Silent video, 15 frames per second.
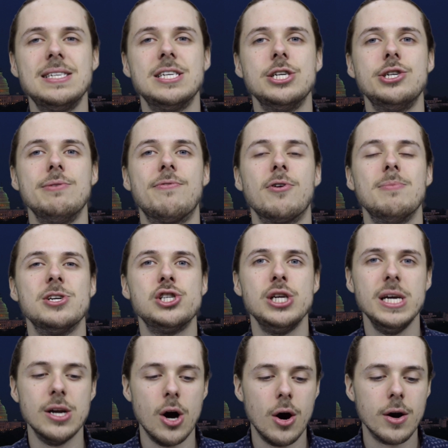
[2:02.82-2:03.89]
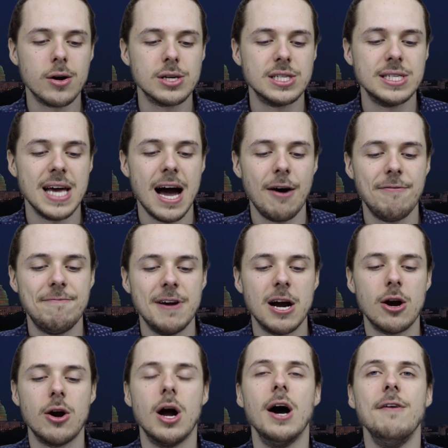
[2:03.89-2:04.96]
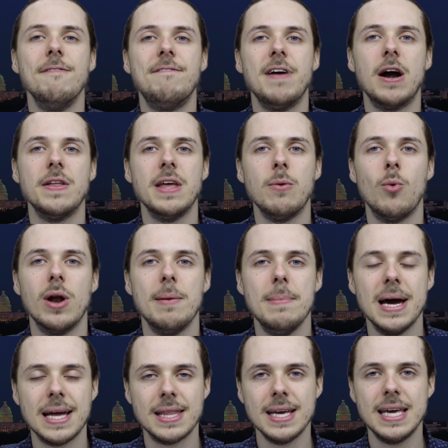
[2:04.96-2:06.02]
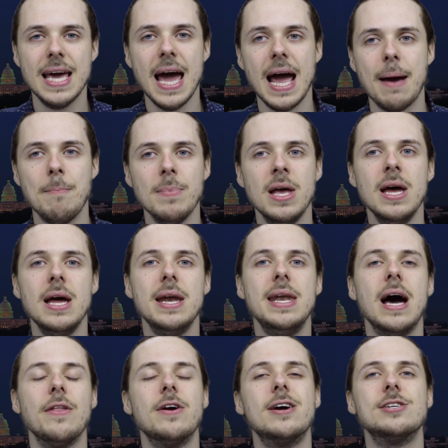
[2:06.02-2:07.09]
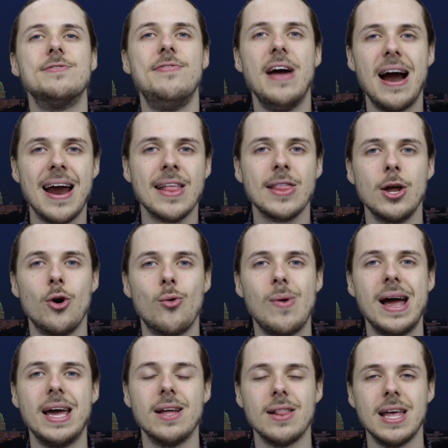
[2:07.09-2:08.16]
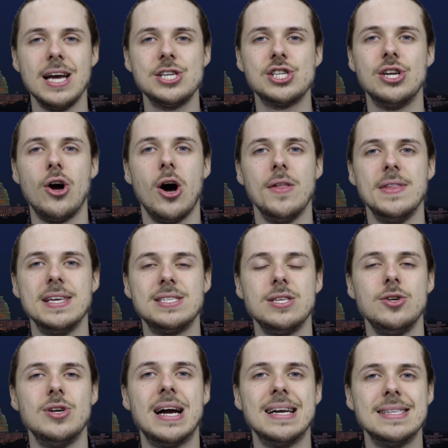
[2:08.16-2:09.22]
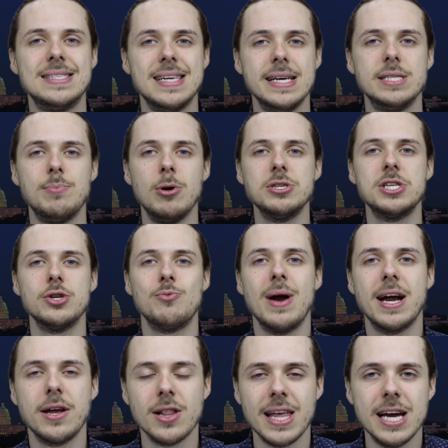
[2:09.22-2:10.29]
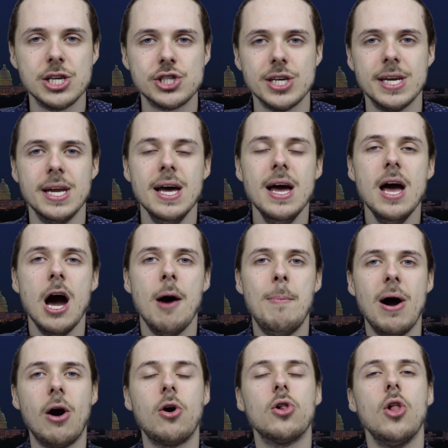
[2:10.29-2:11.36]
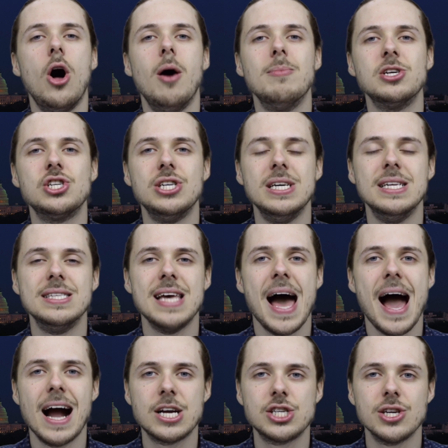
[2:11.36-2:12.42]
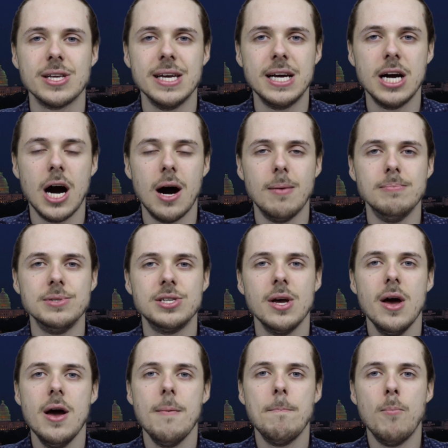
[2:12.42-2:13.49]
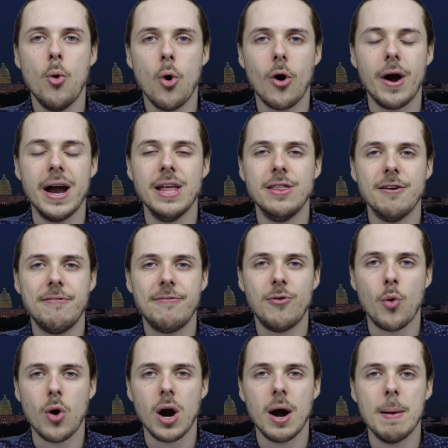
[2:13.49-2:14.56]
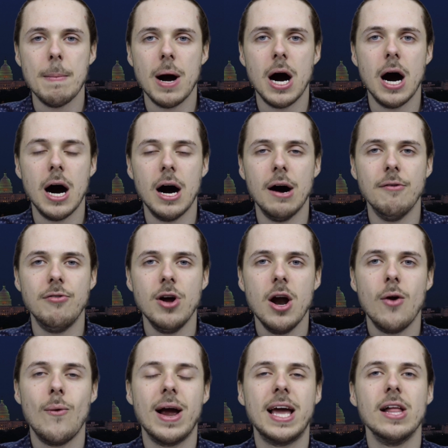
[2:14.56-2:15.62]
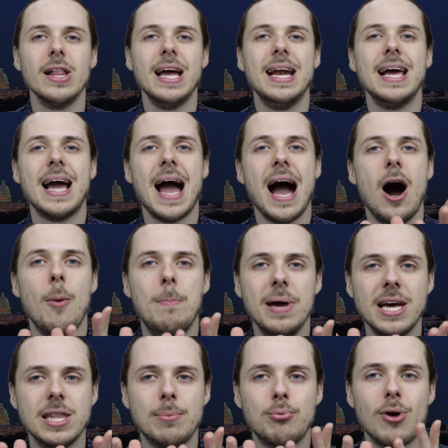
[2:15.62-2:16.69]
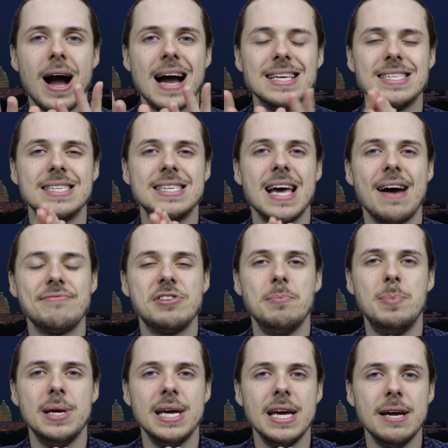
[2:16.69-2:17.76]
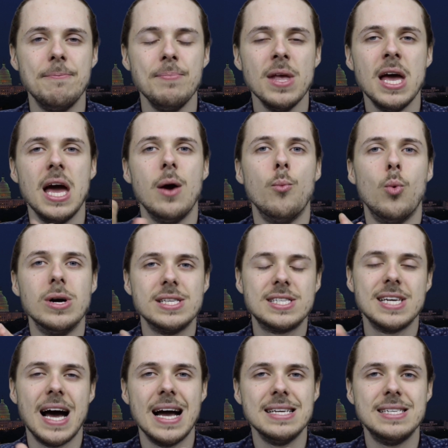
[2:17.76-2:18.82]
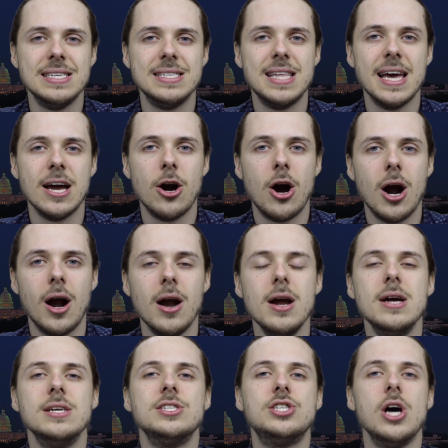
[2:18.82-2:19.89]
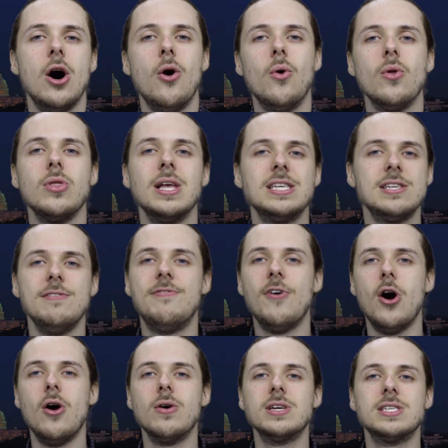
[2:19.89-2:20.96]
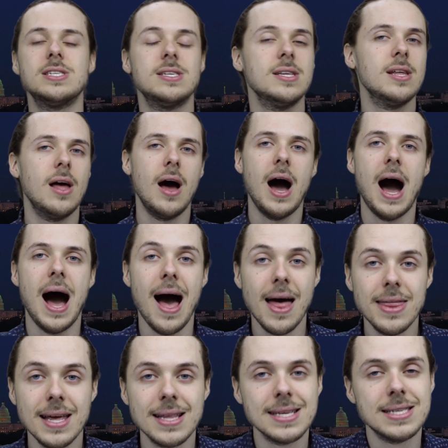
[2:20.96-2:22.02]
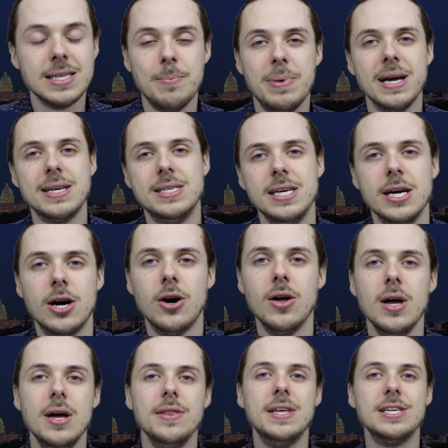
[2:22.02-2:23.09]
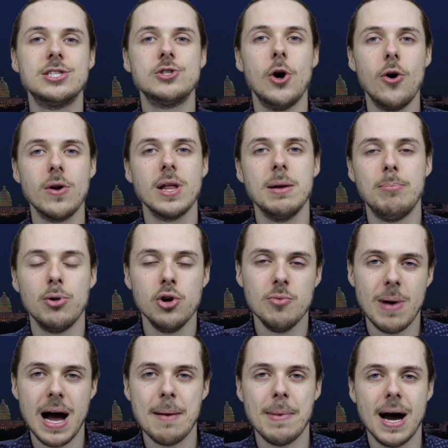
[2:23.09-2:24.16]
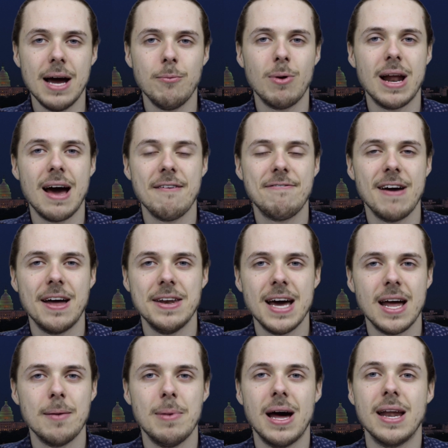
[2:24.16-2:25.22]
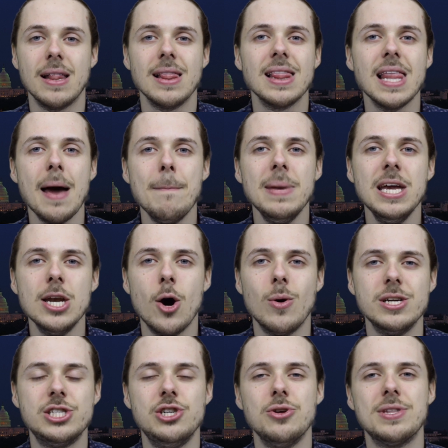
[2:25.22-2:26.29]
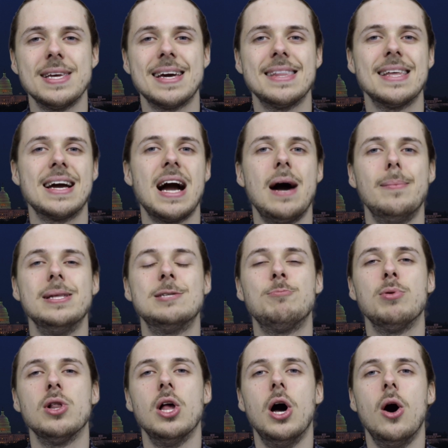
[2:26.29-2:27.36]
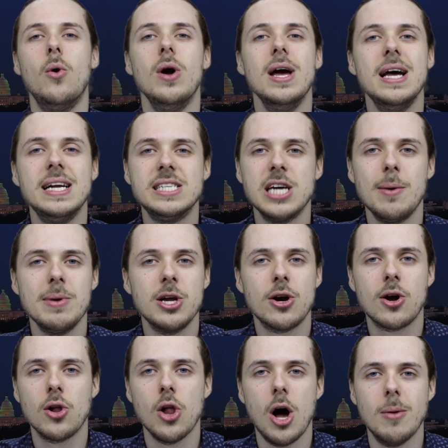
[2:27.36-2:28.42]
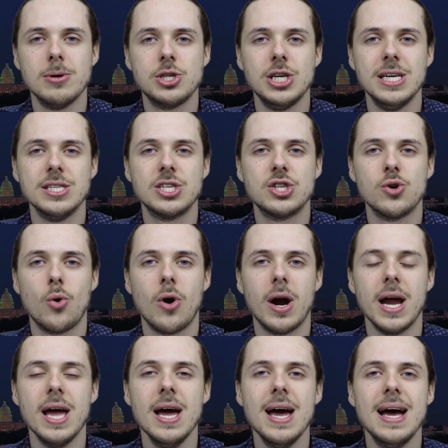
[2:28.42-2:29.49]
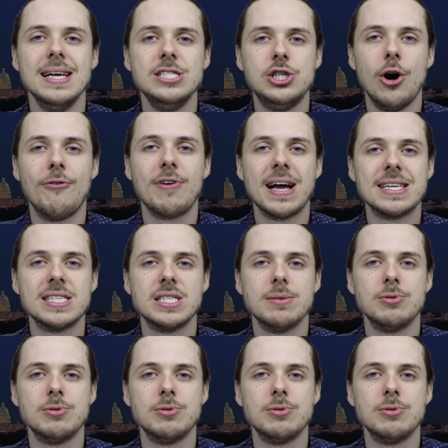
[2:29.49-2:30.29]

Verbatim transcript: decision for machine owners is how fair or unfair they want to make the game. Now there's very little regulation on this in the United States. Most of the regulation about claw machines actually comes more in the form of regulating how big the prizes have to be and what sizes they are. So listen folks, I think this is a big deal. This totally blew my mind when I found out about it. Let me know what you think in the comments below. Tell me your claw machine story, and don't forget to